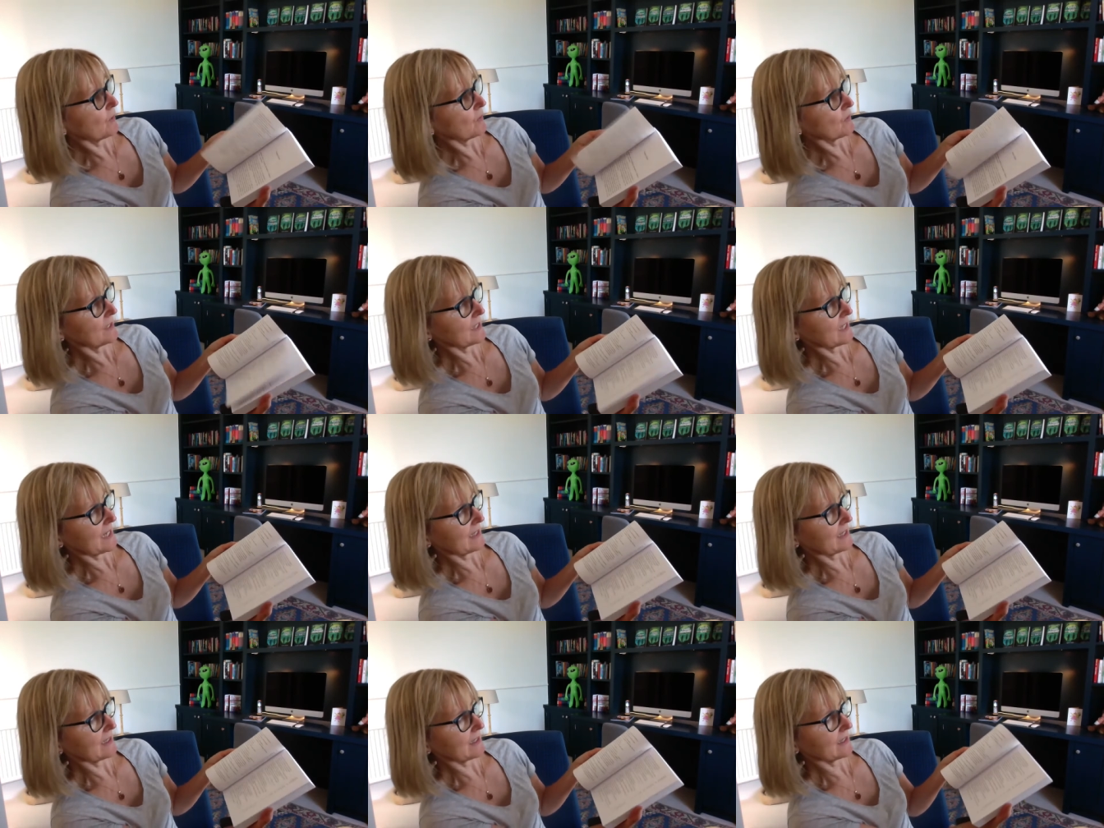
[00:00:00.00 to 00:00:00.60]

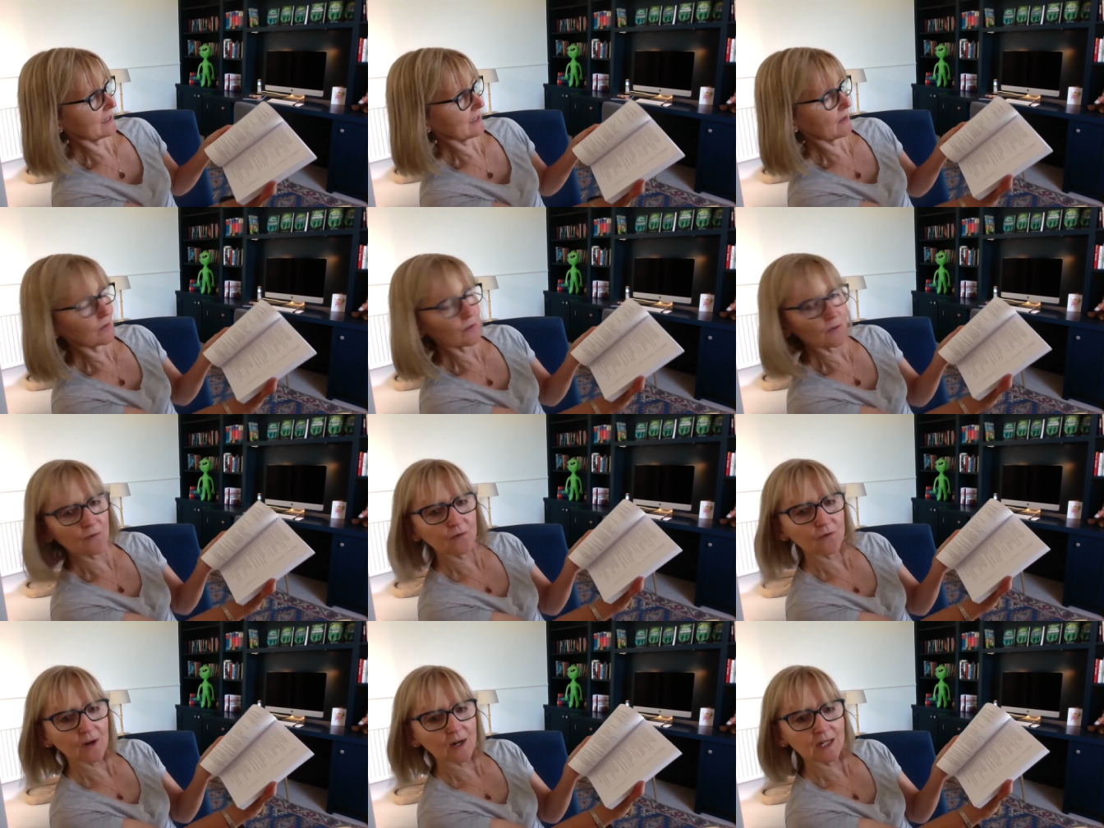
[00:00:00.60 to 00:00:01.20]
contents at the
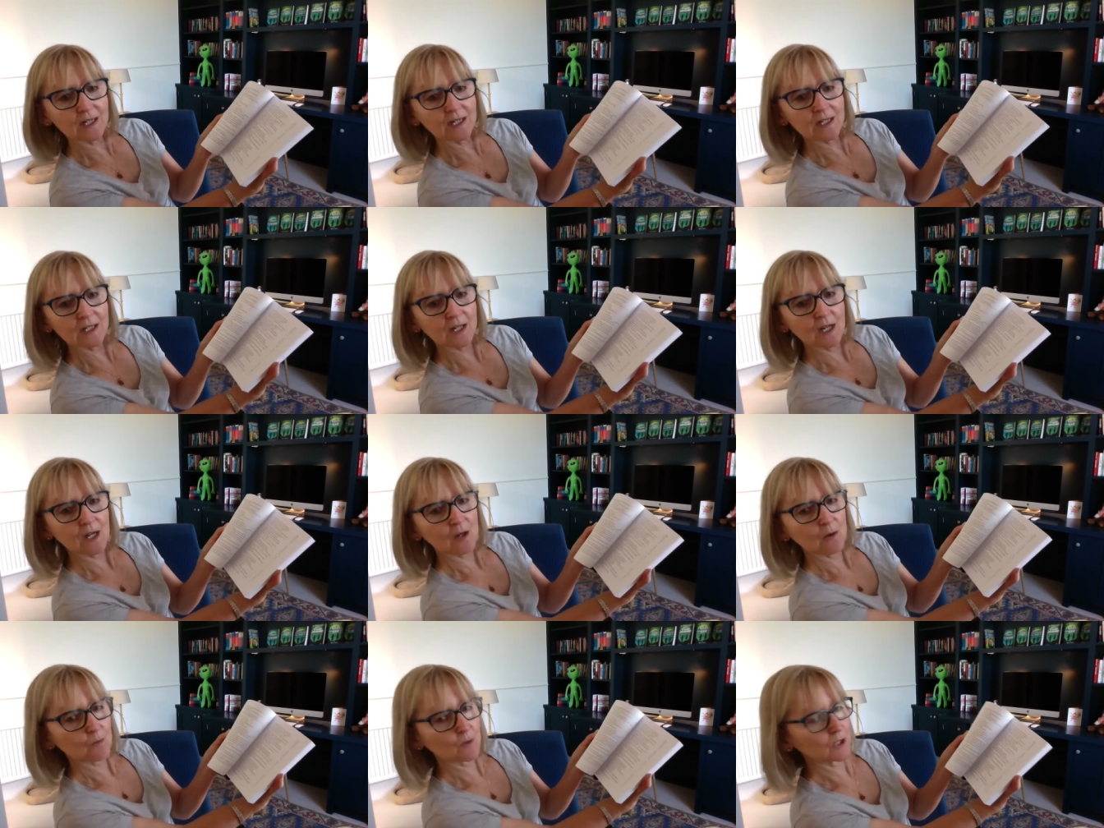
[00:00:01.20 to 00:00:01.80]
front,
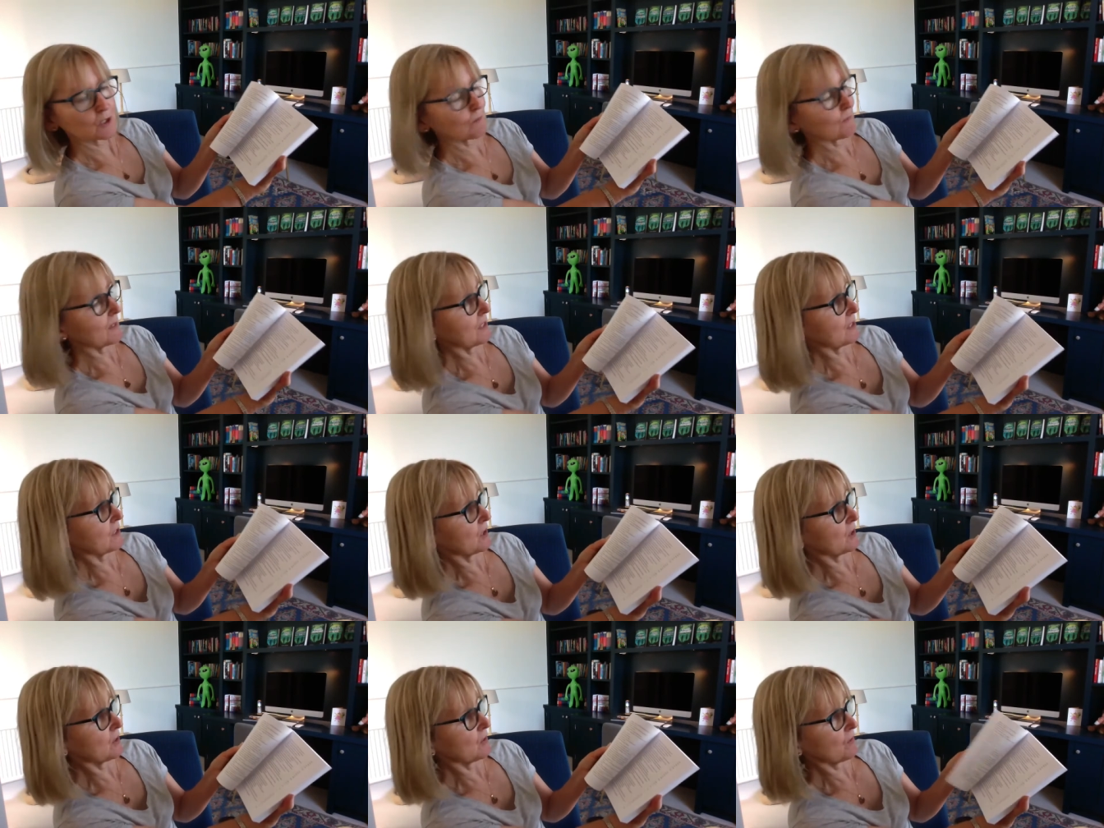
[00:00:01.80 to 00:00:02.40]
which
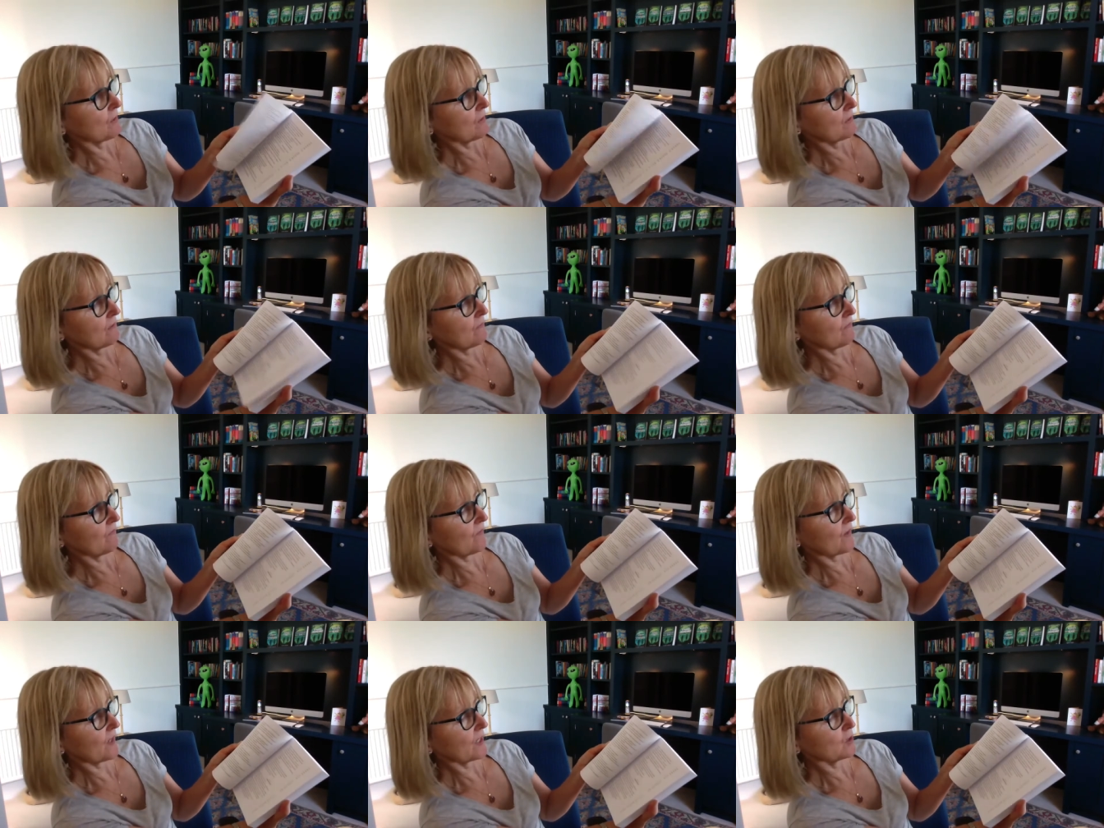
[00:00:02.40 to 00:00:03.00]
means that you can
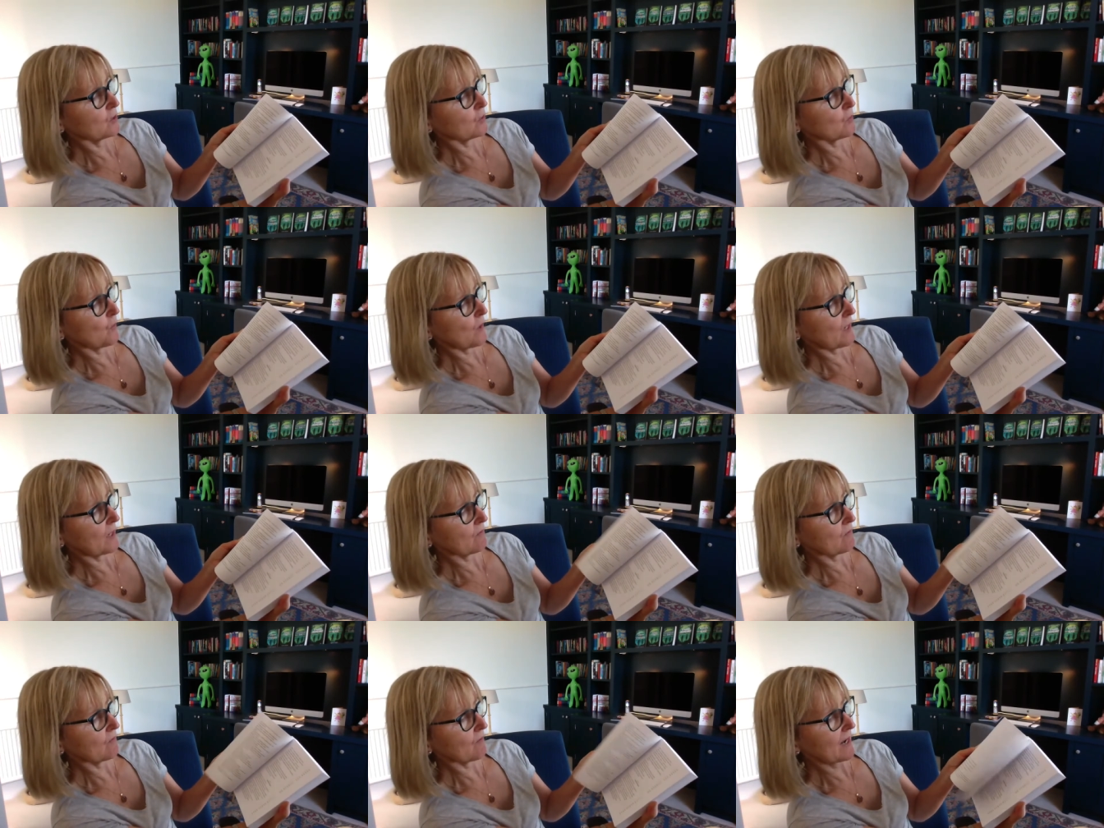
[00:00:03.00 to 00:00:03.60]
find your
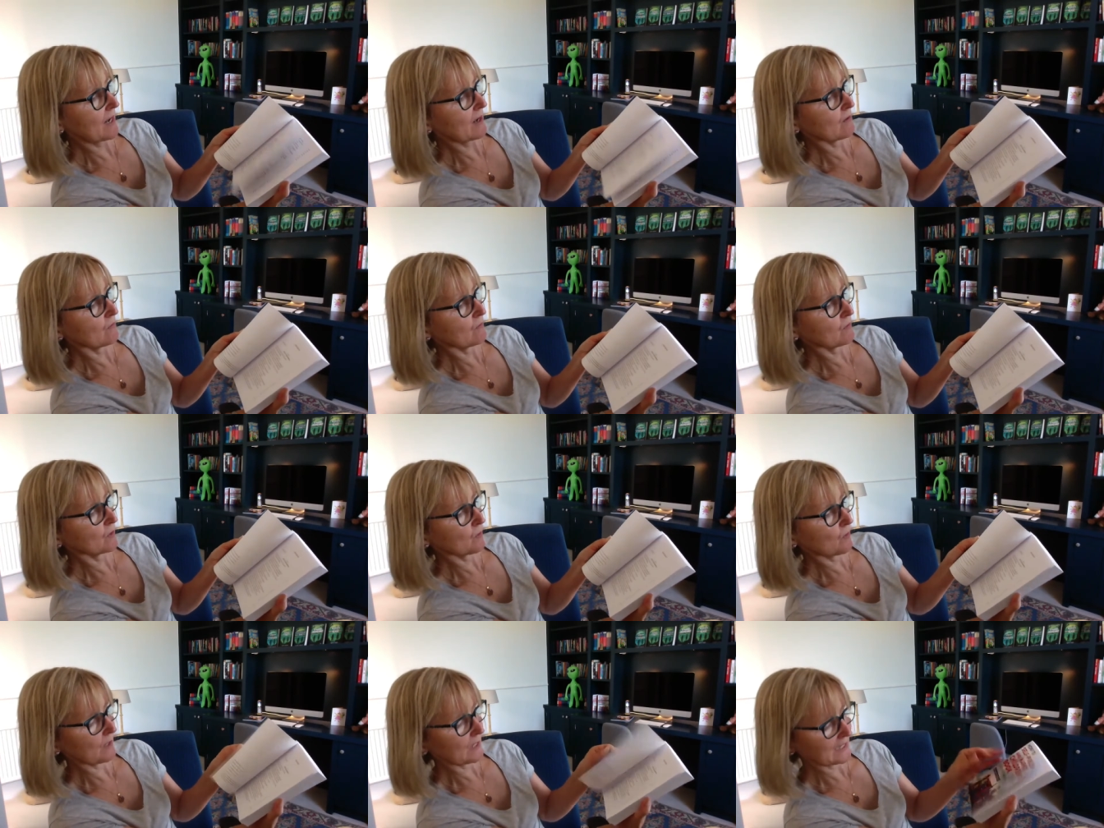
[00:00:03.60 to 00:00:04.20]
way
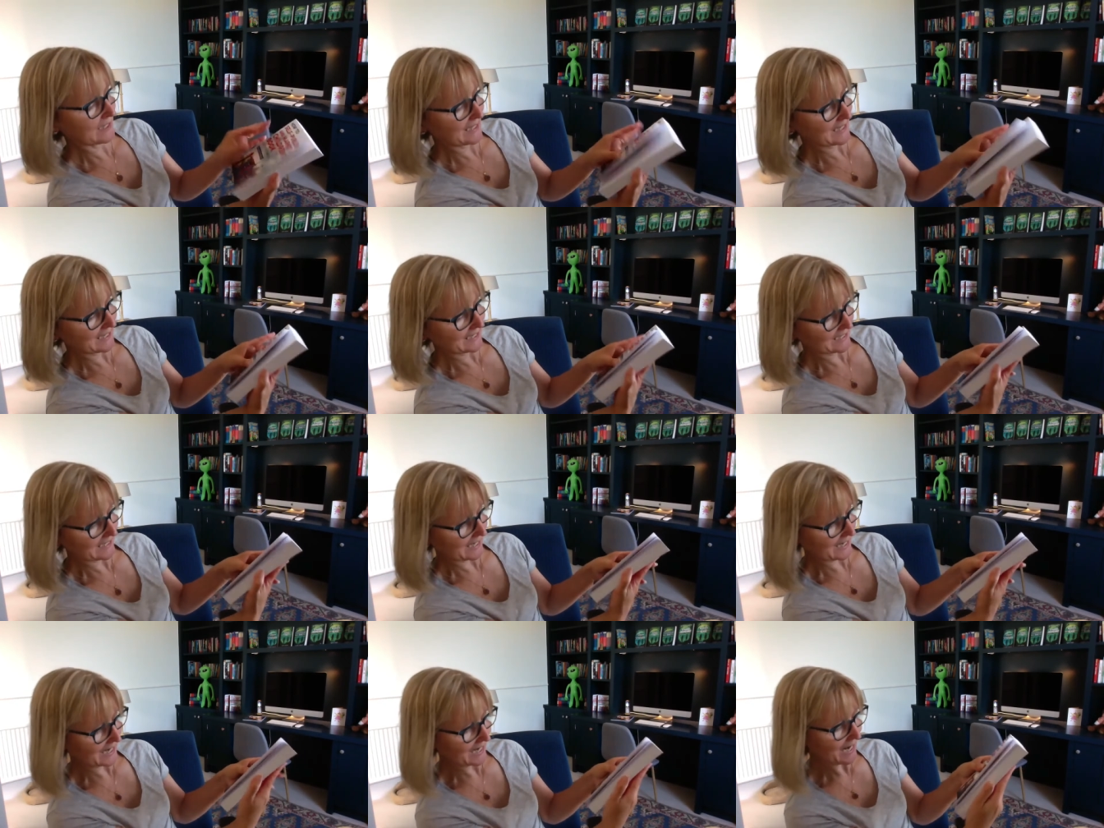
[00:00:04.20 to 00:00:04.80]
round quite
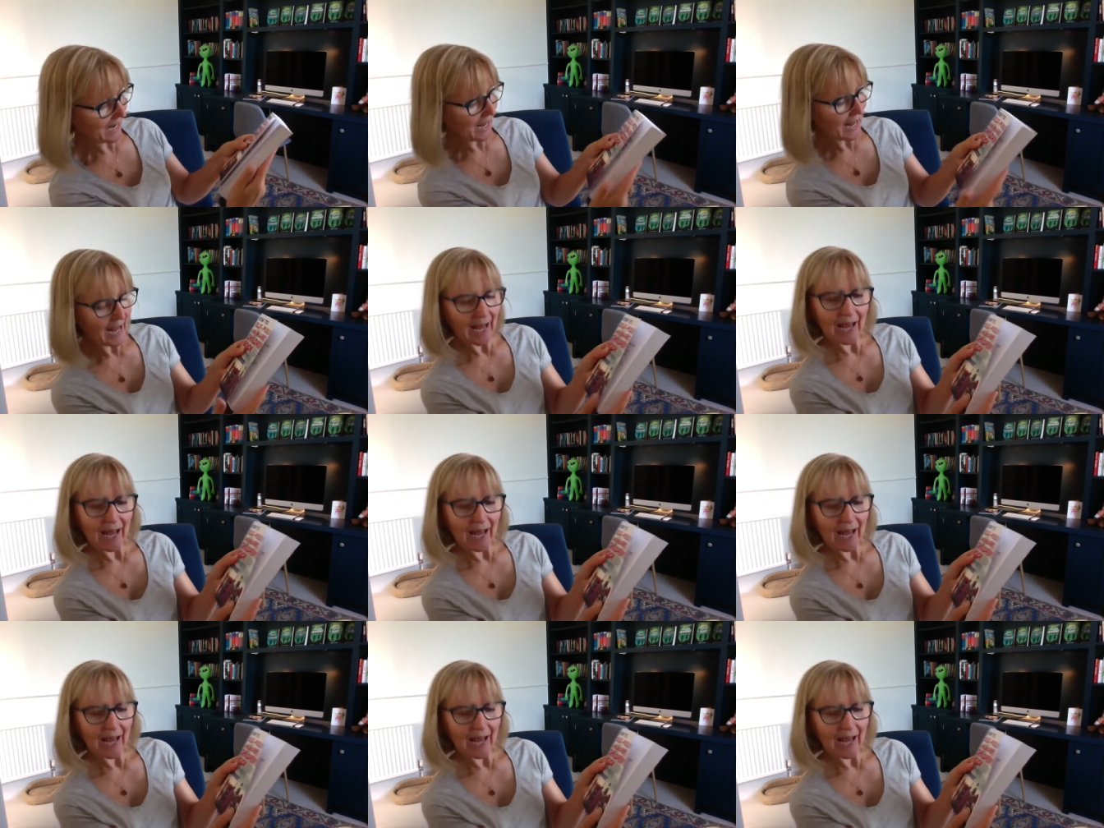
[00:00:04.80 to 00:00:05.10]
easily.